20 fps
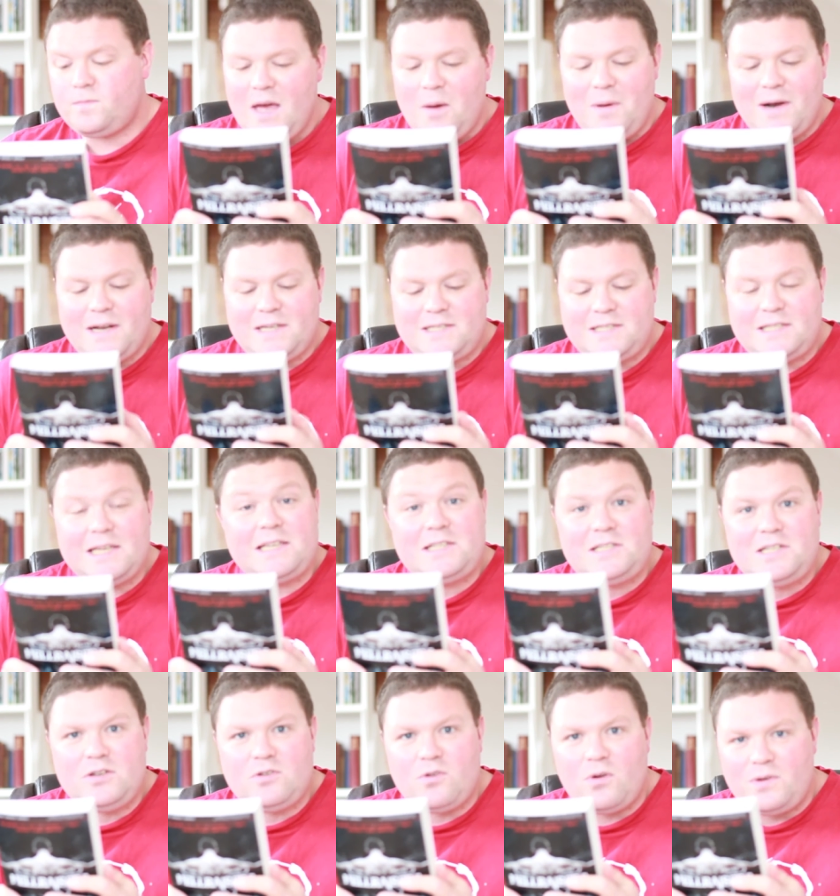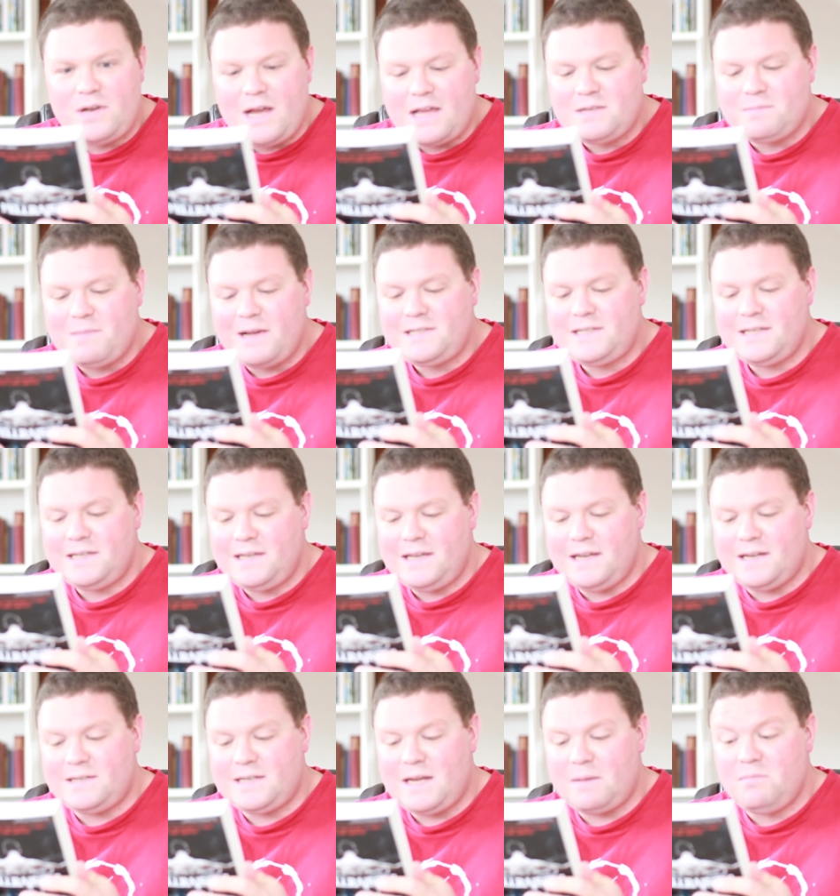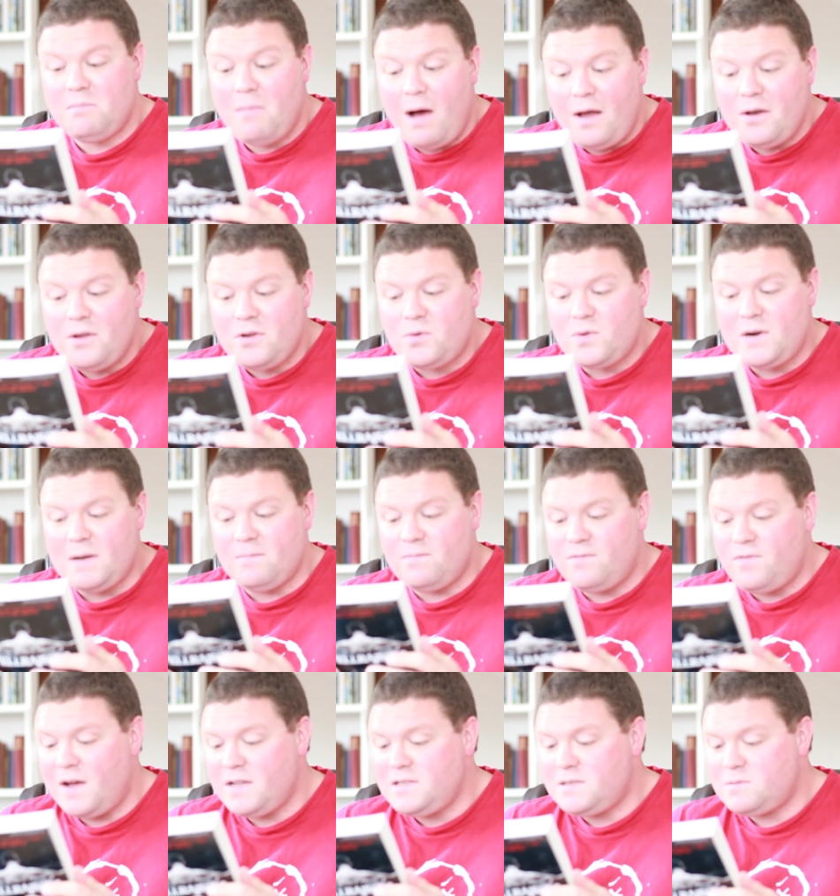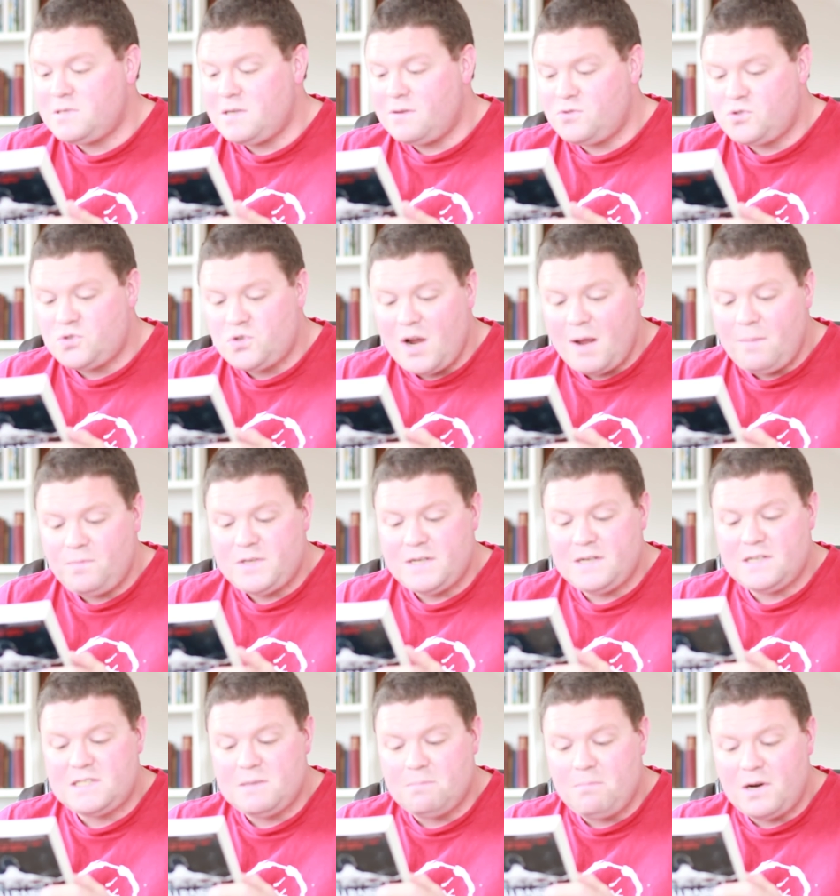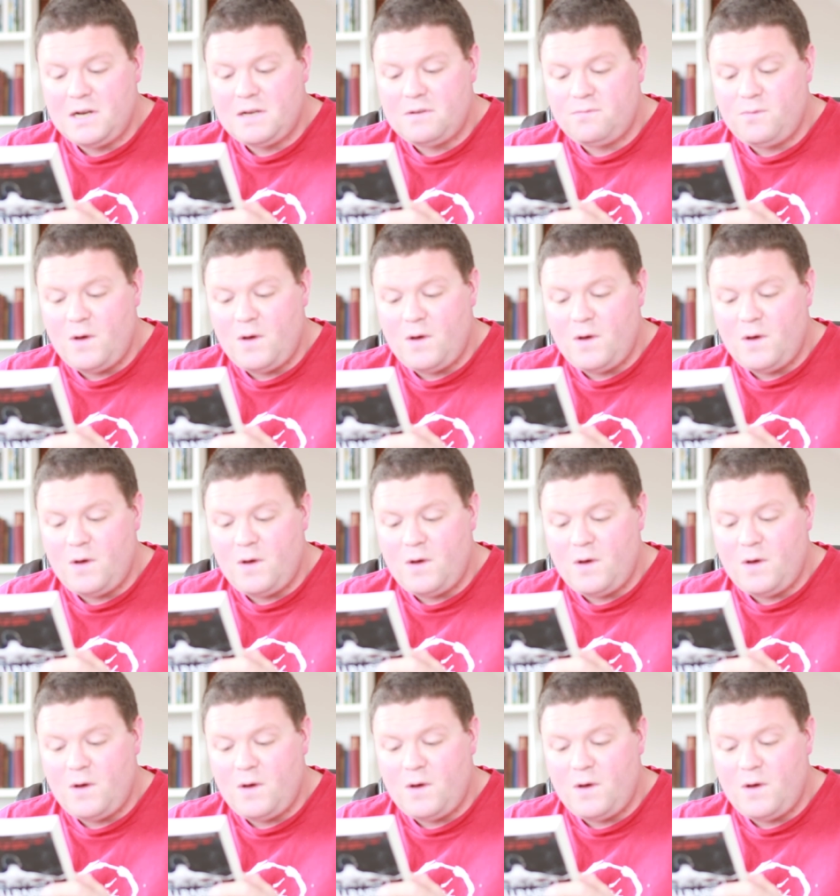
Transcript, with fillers: When a 16-year-old asthmatic kid named Marlo Green finds himself trapped in a demonic